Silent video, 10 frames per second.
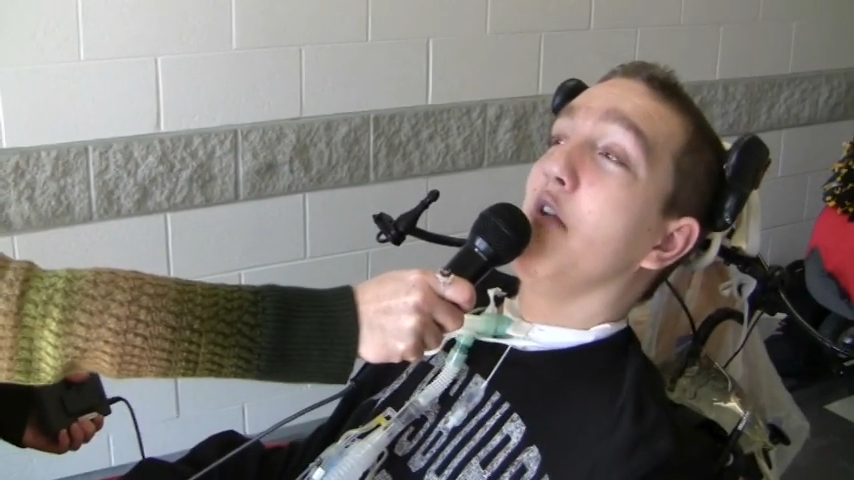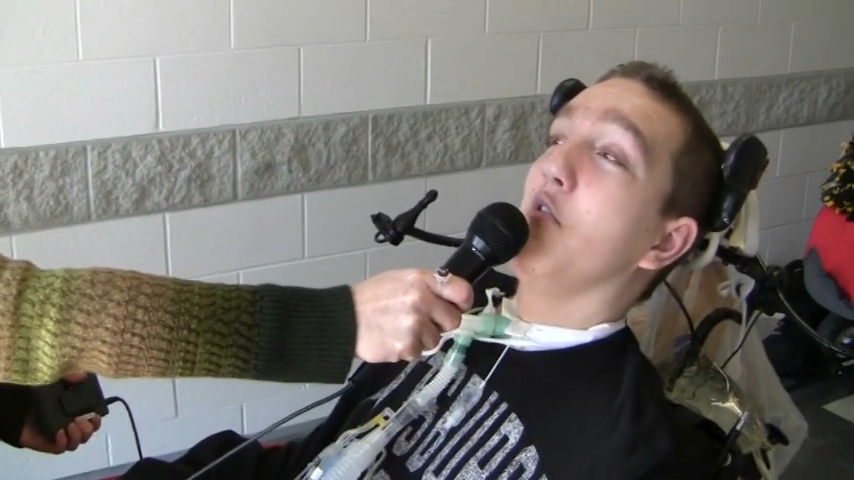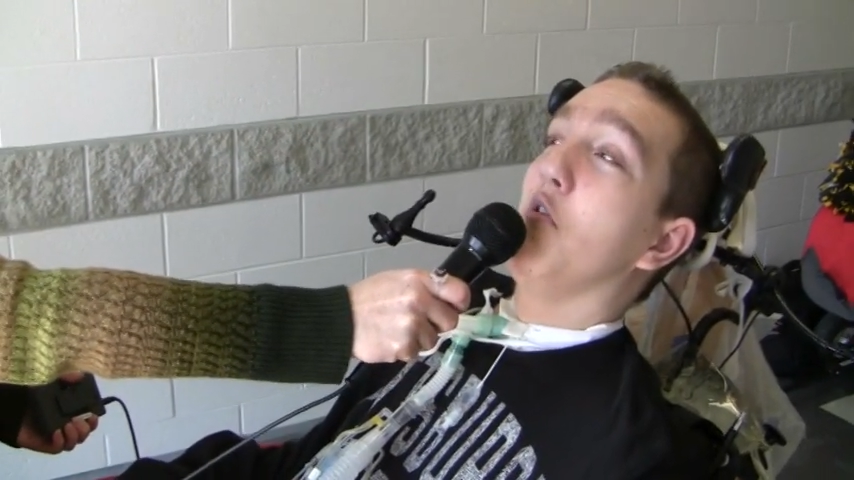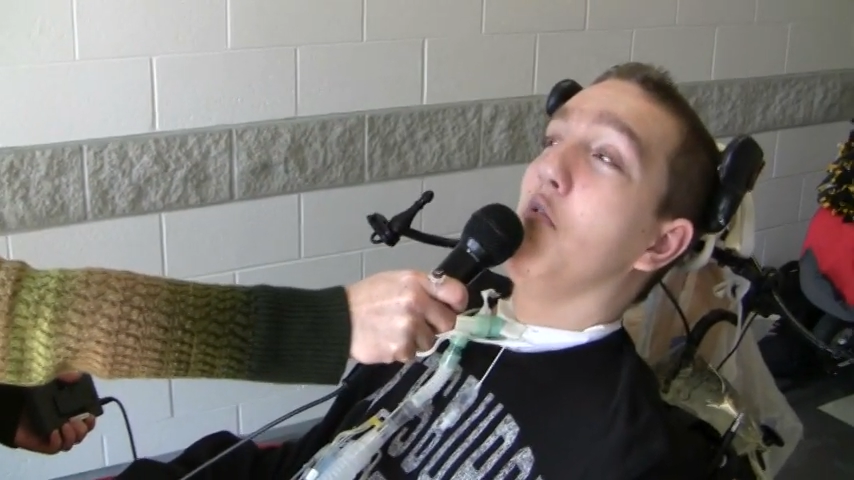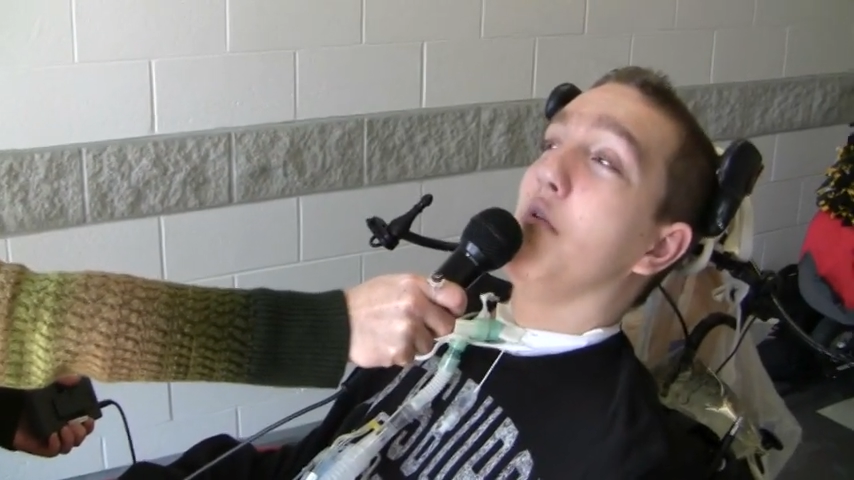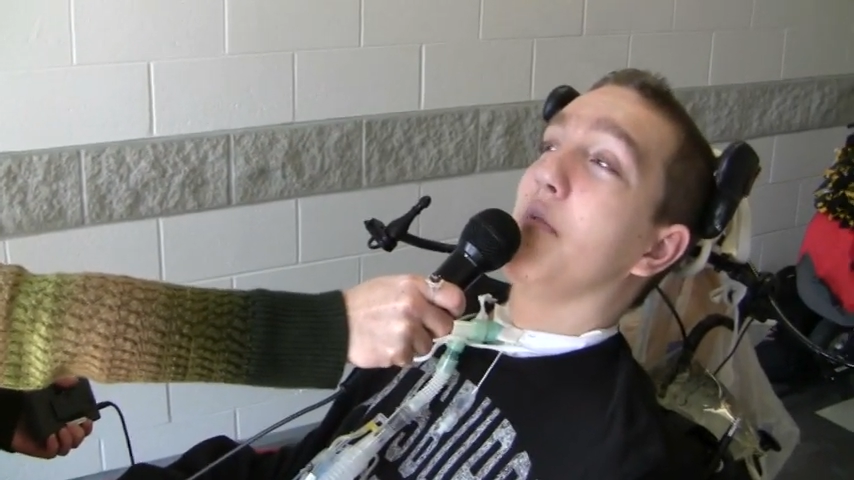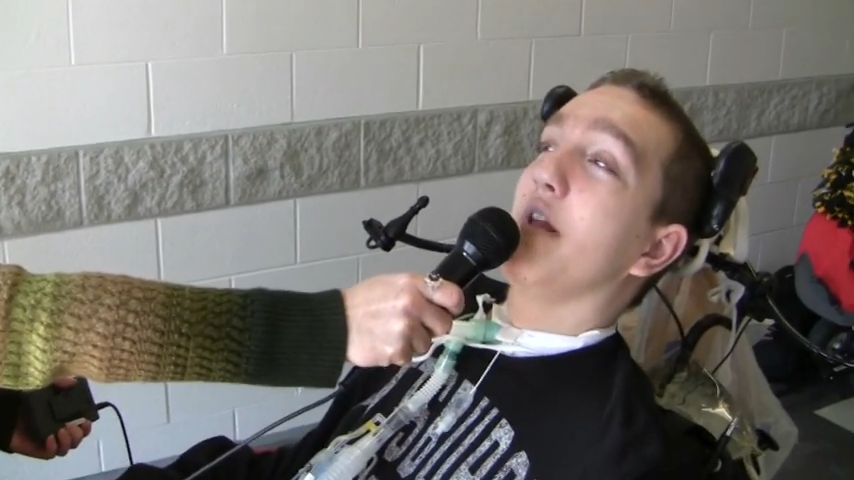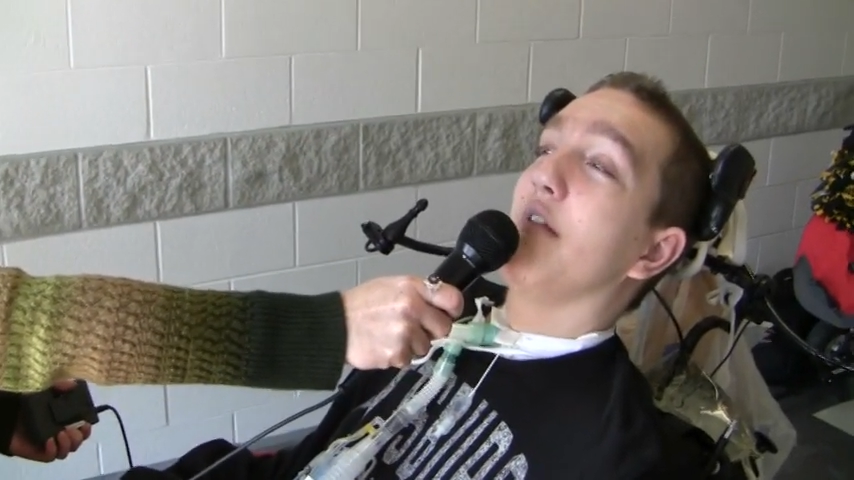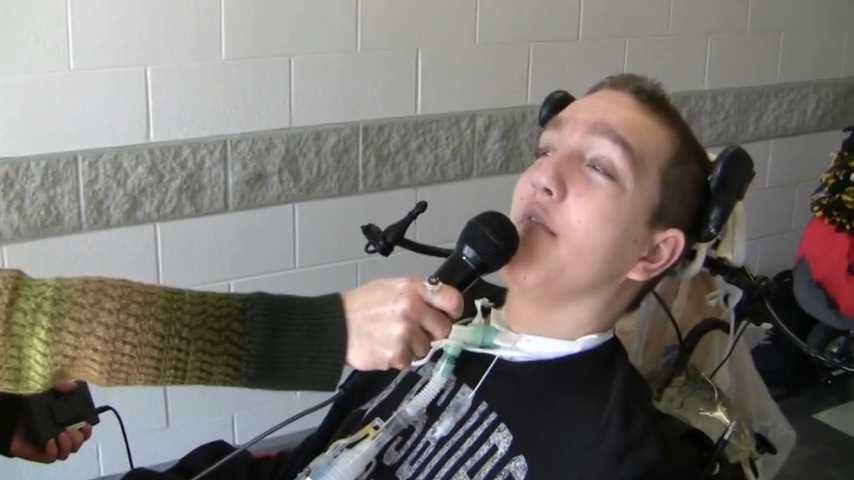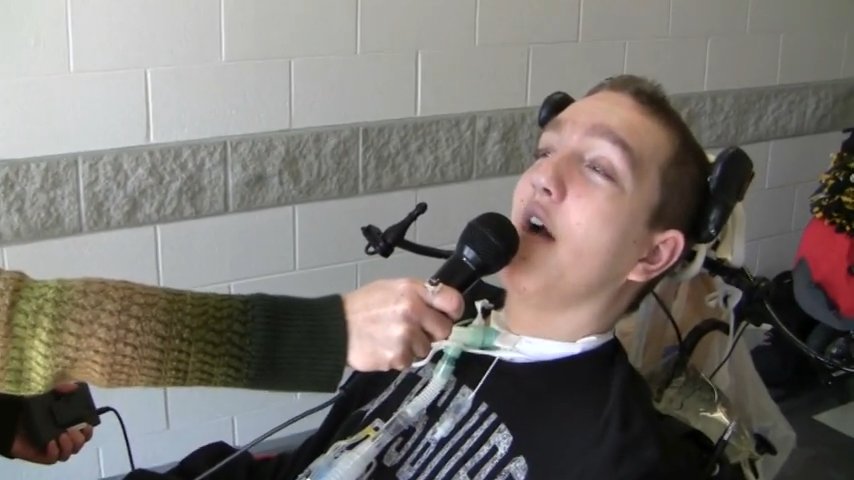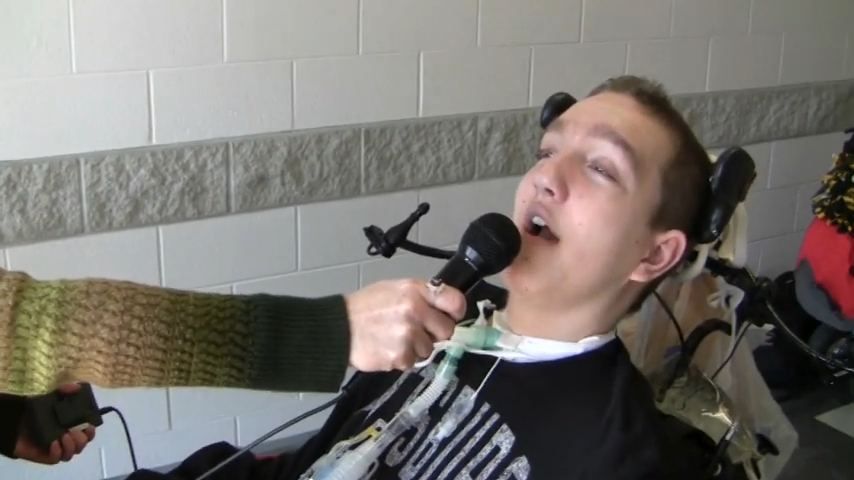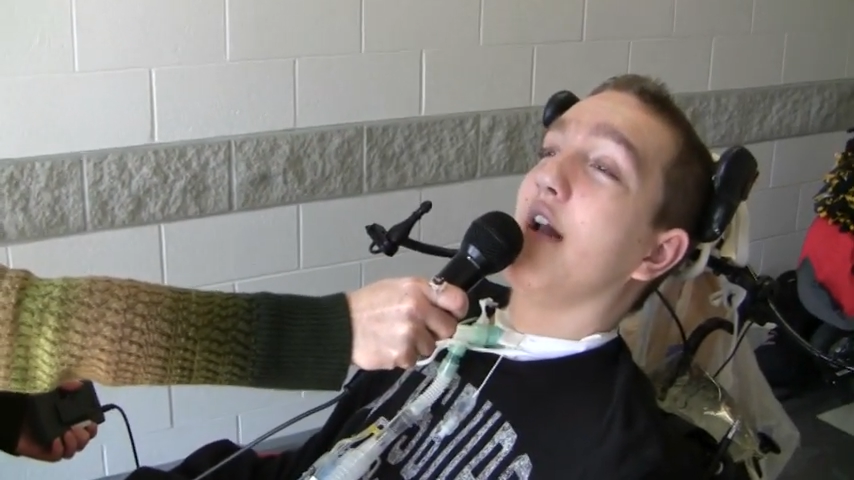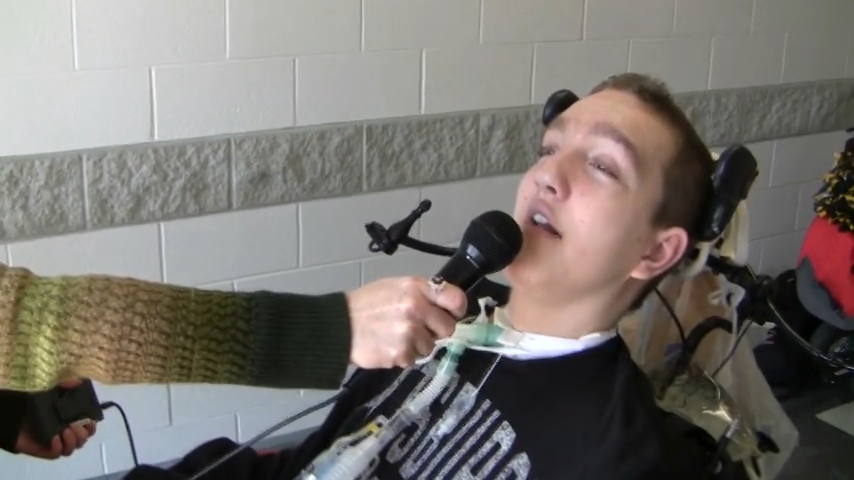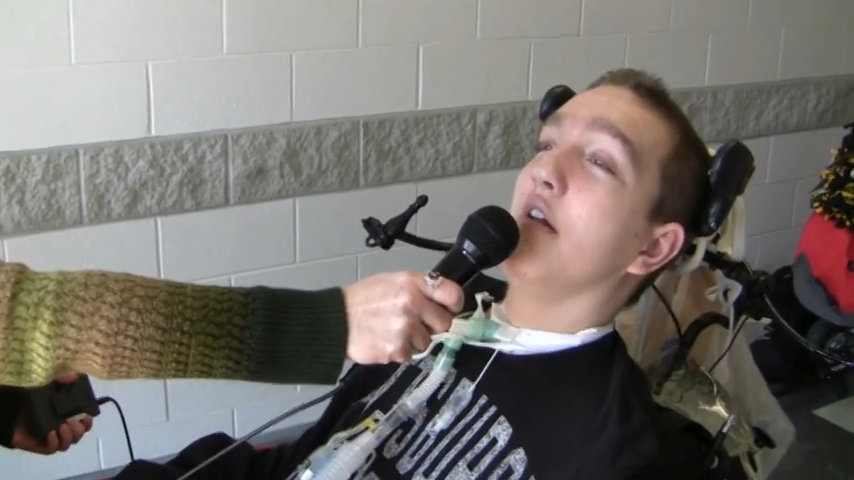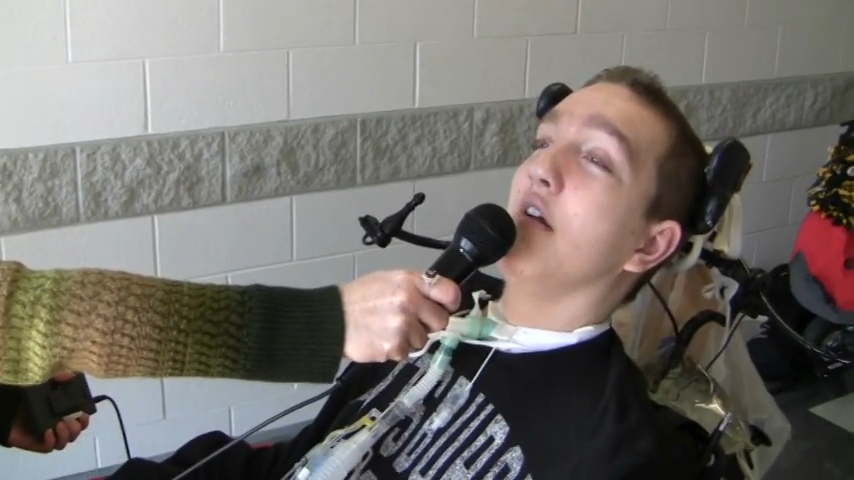goal would be to
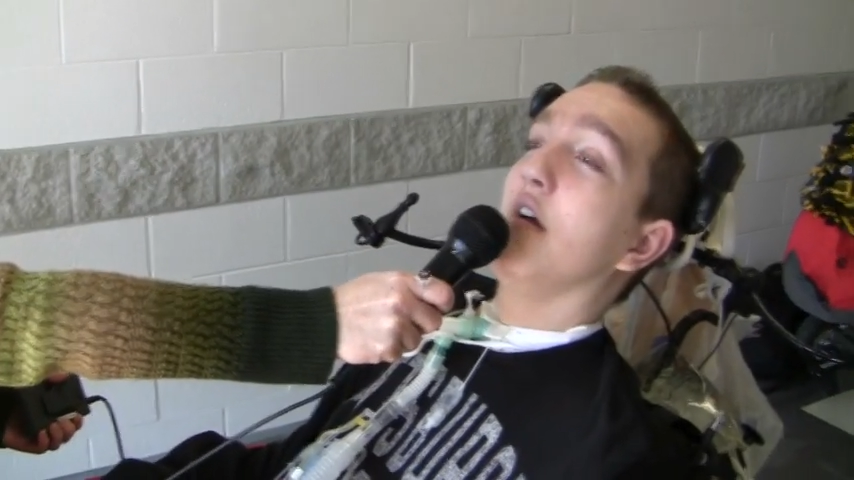find